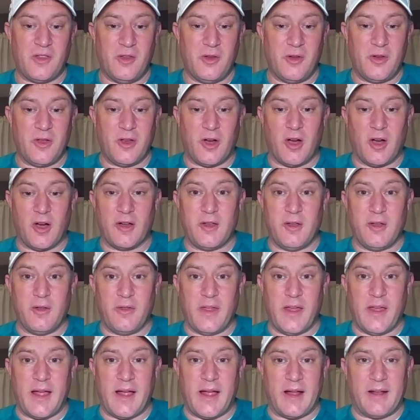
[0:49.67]
You could argue
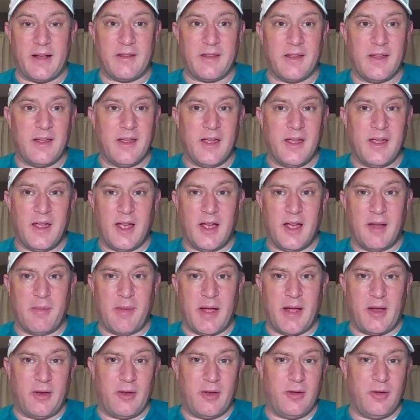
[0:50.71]
that
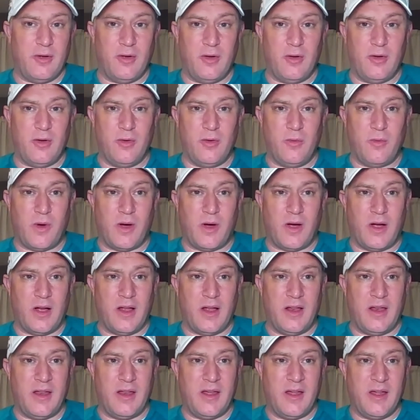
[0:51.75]
about who, who
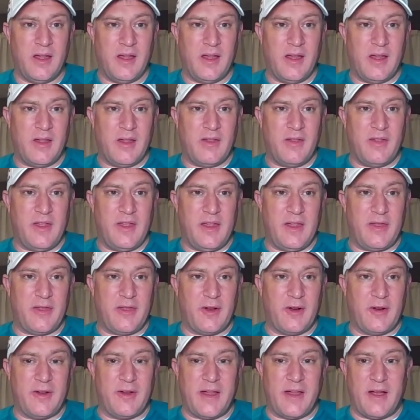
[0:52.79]
won the
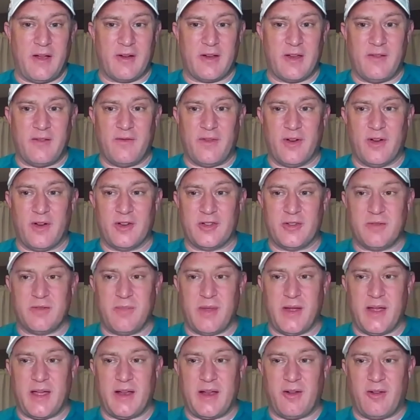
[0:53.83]
third down conversion
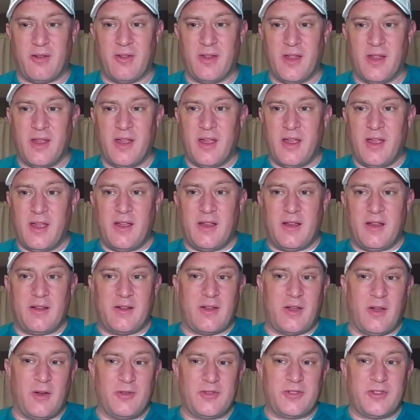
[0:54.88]
battle.
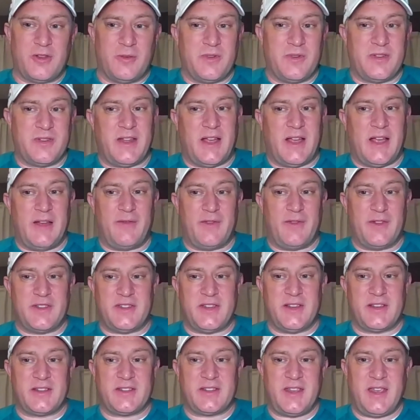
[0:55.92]
Coastal was nine for
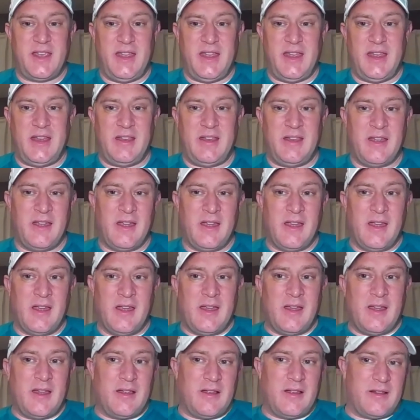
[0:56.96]
16.
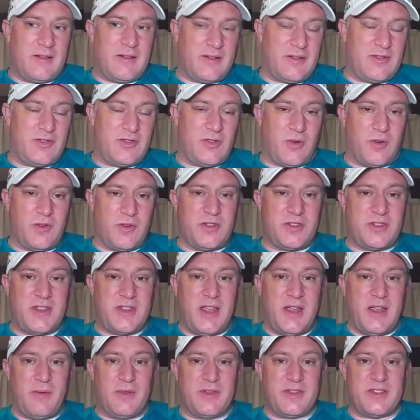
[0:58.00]
Georgia
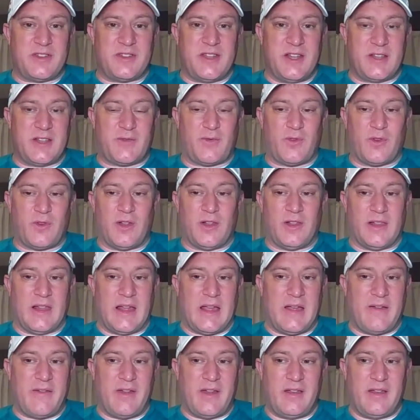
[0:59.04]
State was six for
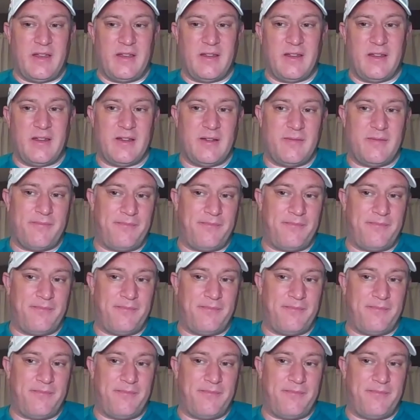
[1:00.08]
11.